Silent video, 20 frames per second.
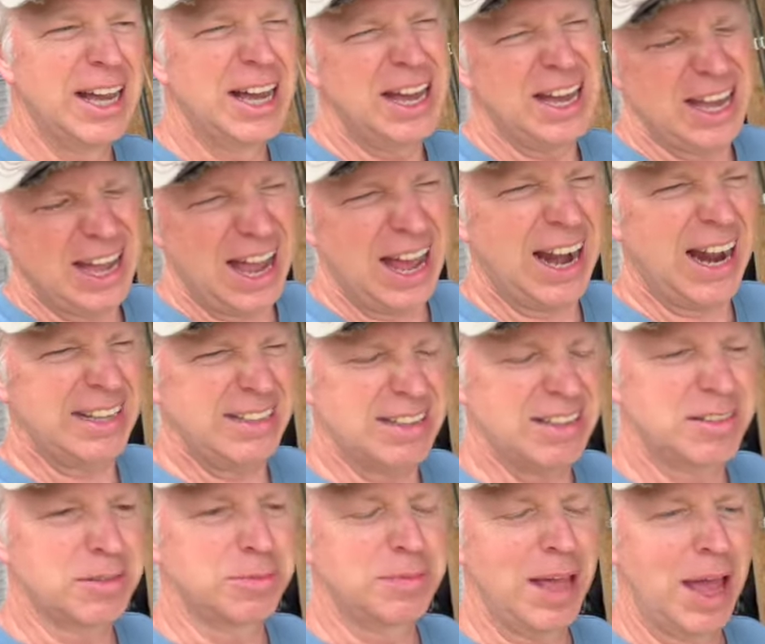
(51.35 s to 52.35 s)
and I did
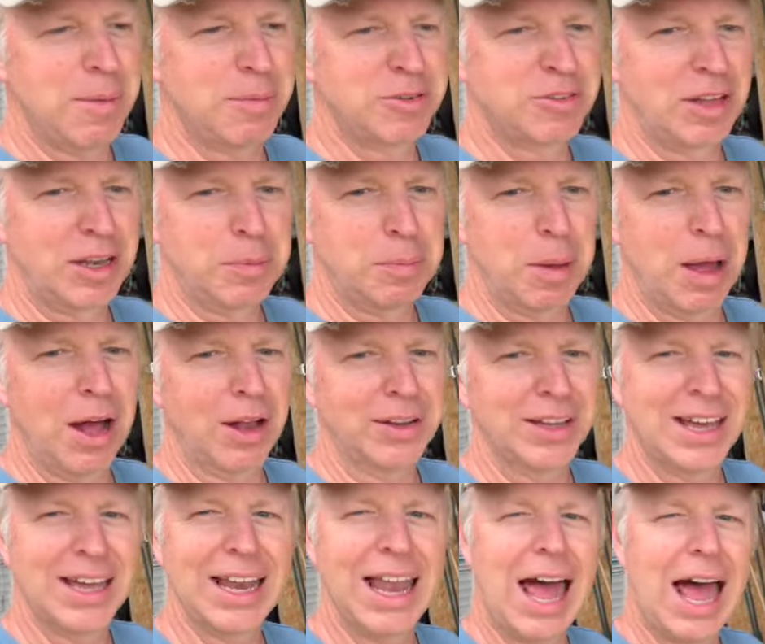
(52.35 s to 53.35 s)
some damage to the belt.
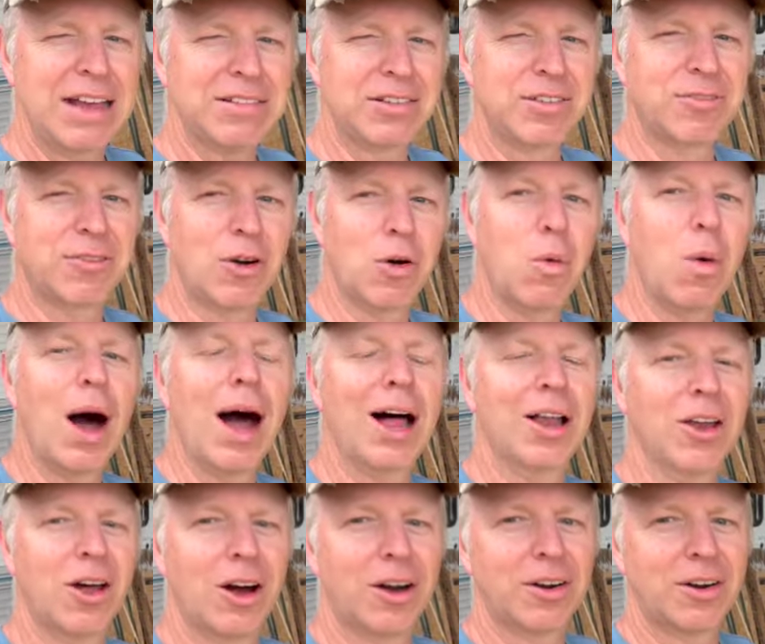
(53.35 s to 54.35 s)
It lasted for a while
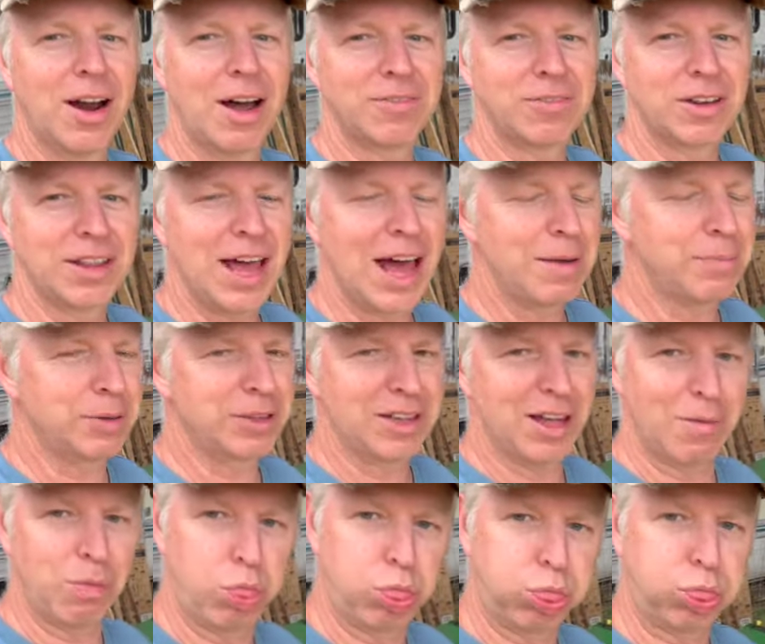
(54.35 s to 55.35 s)
longer after that, but
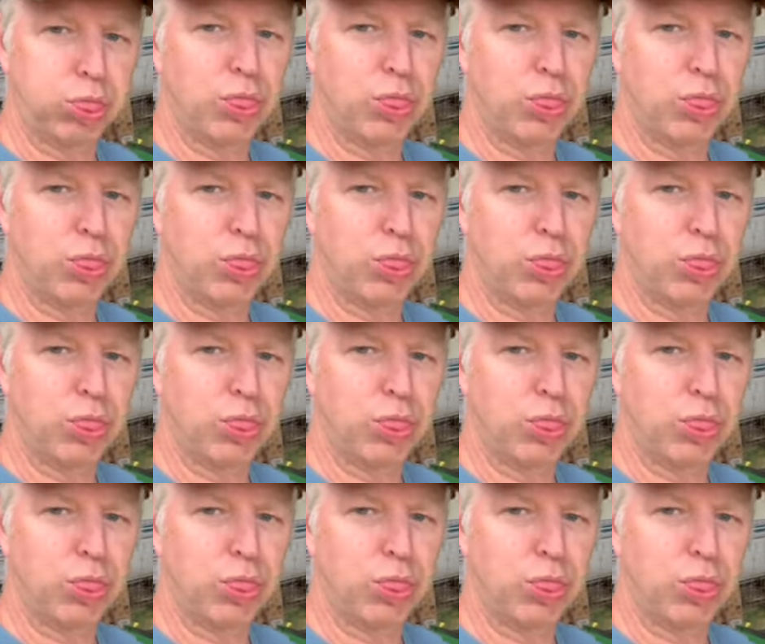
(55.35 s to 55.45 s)
then